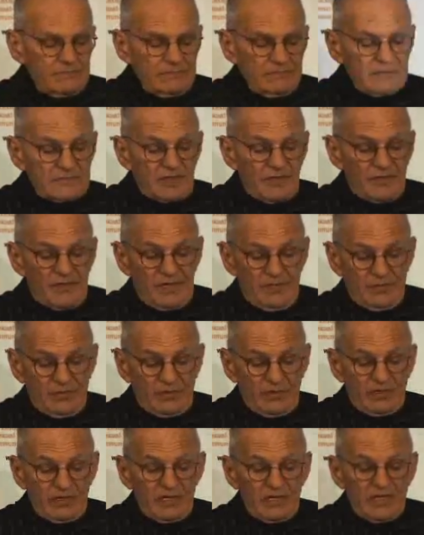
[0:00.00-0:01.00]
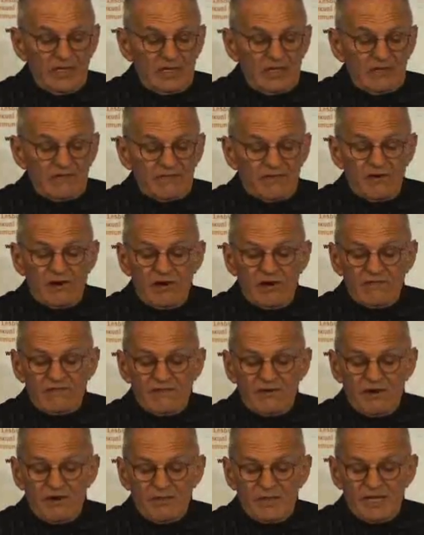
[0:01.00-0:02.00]
of people far,
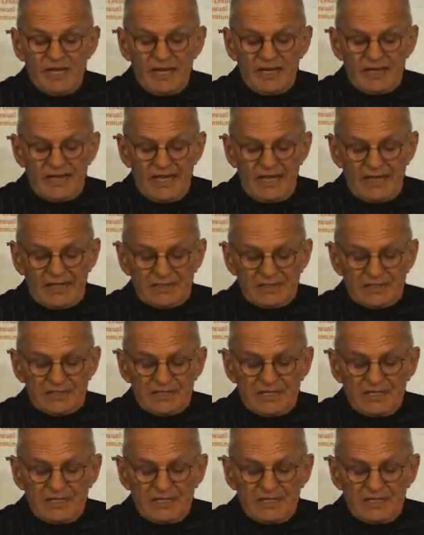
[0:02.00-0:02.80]
far beyond AIDS,